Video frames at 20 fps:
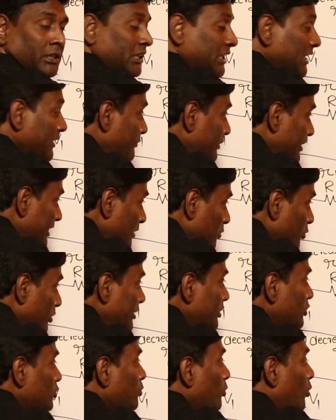If
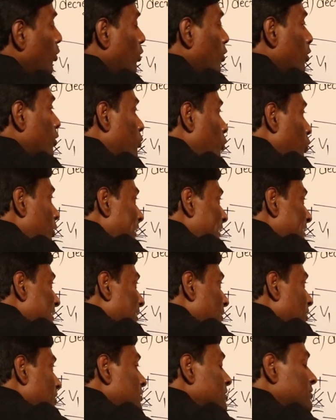E1 is more, voltage
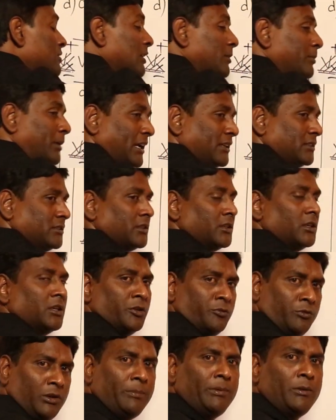across the shunt branch
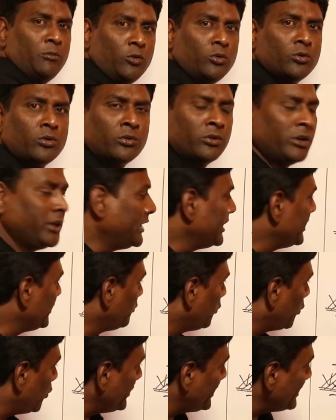will be more. If
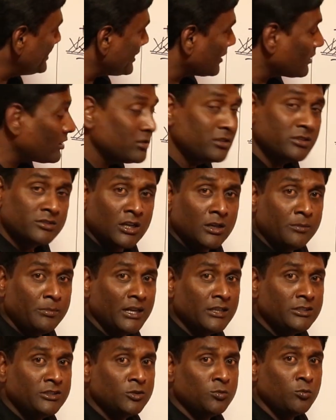voltage across the shunt
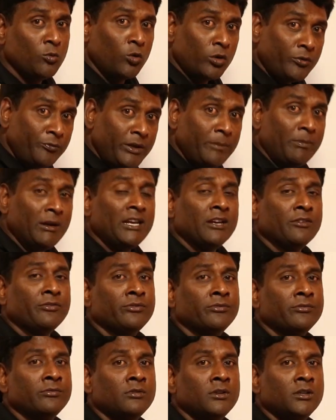branch is more, V by F
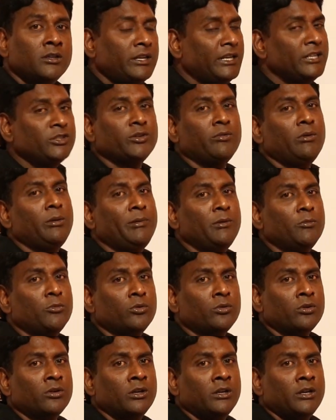ratio will be
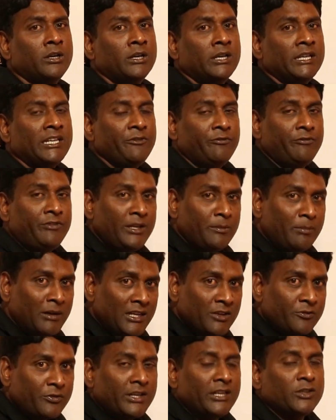more. If V by
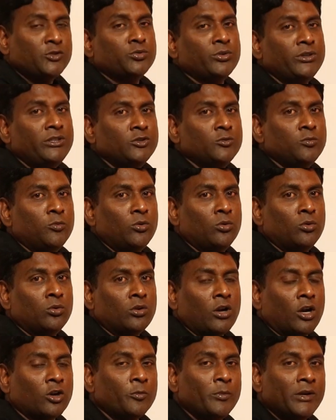F ratio is
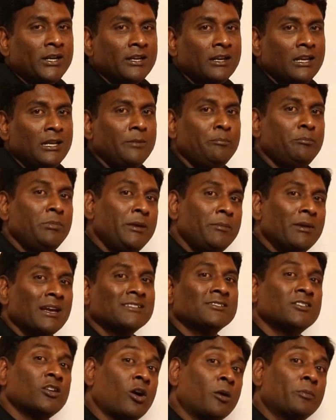more, automatically B
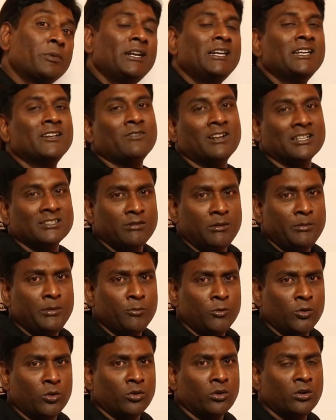max or operating flux will be
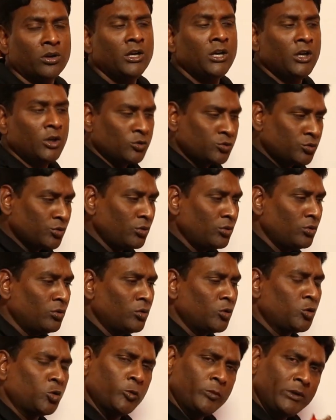more.
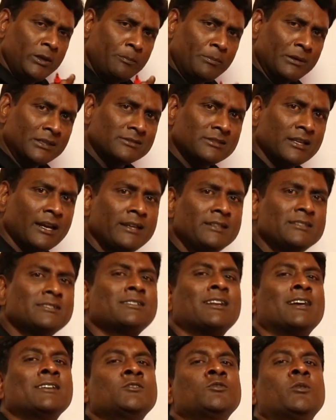So, to be precise,
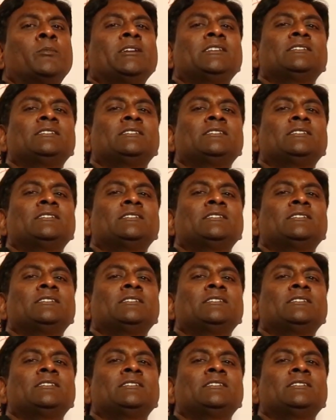transformer